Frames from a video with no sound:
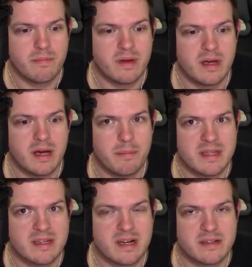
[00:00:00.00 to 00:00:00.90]
amend
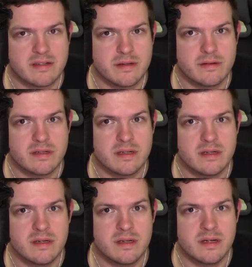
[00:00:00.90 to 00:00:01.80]
the Constitution?
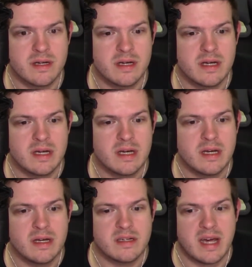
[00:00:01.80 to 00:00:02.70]
To